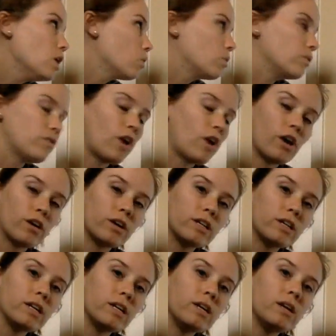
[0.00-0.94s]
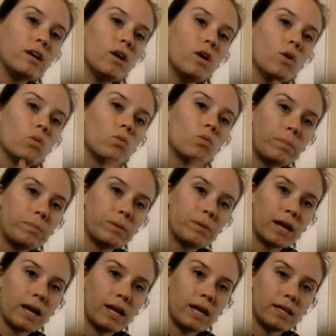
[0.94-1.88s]
we've already
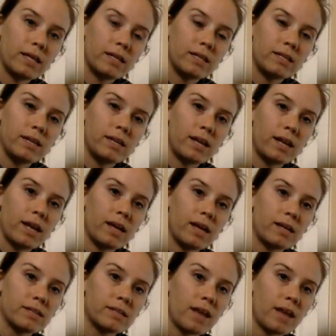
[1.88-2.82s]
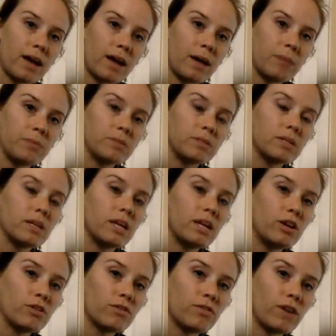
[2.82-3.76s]
replicated the DNA because that happens in
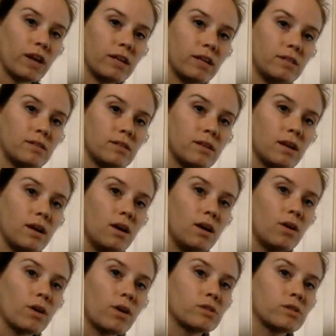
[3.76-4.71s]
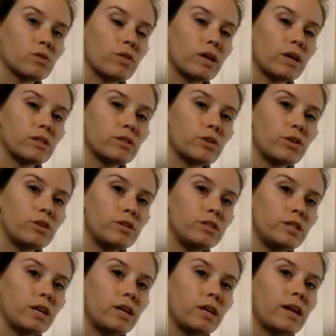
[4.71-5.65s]
interphase. Okay, so that's already
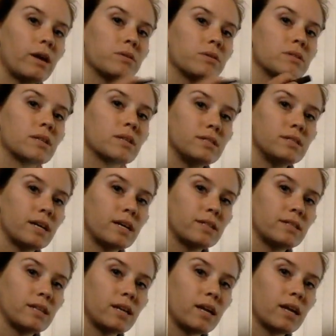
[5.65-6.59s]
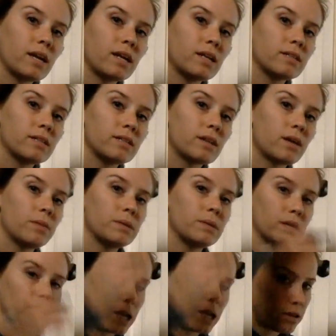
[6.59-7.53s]
done. Now it's condensing and it's
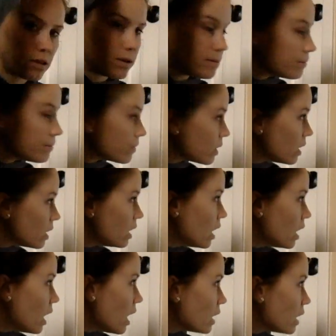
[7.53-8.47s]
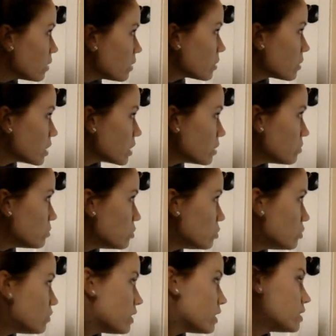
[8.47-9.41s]
coming together. And then we're going to
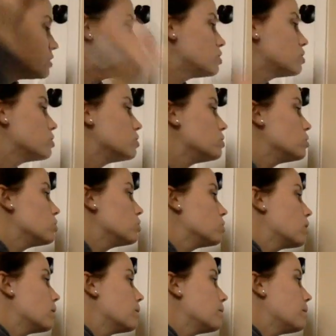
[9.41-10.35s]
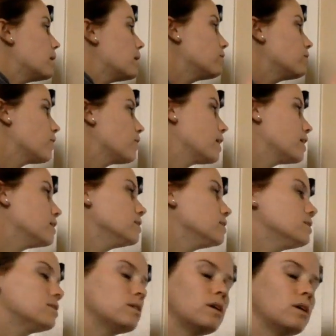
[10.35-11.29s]
move into
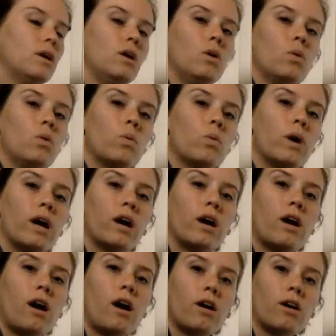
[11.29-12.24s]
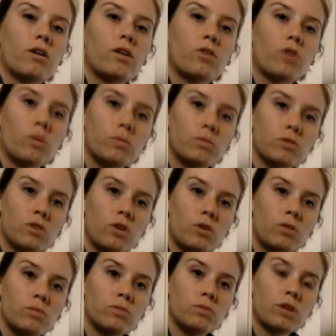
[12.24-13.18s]
metaphase, where our
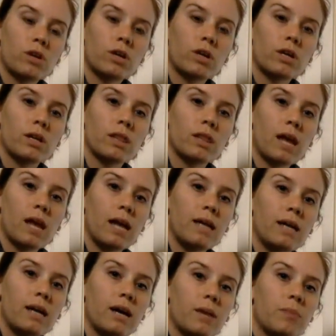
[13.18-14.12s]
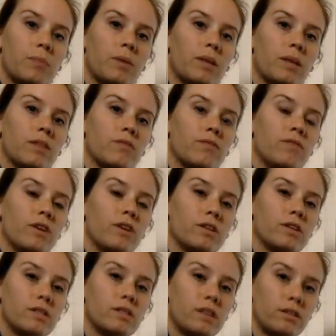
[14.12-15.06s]
chromosomes are going to line up at the
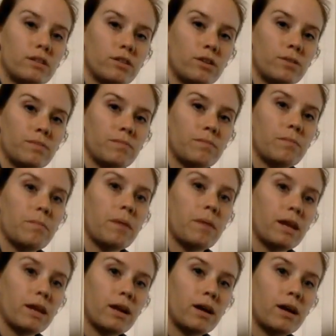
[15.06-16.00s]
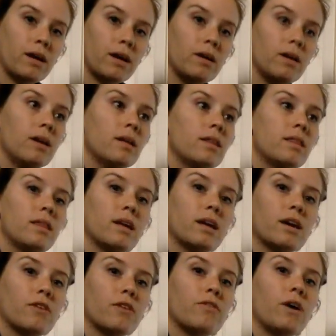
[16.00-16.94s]
very center. Meta,
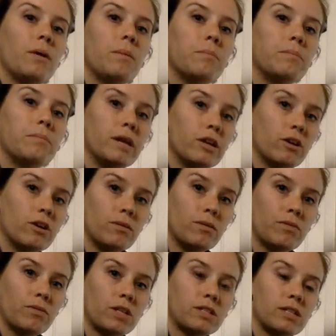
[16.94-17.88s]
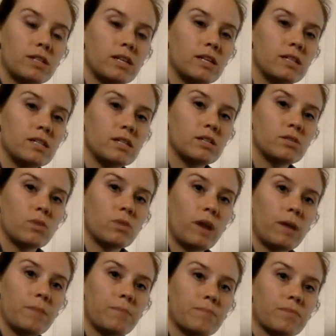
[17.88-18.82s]
think of middle. That's the easiest
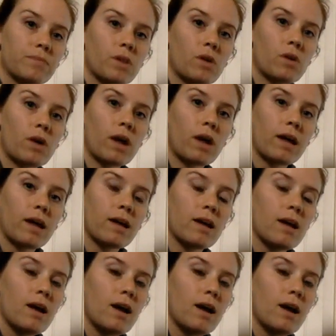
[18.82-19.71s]
way. Okay,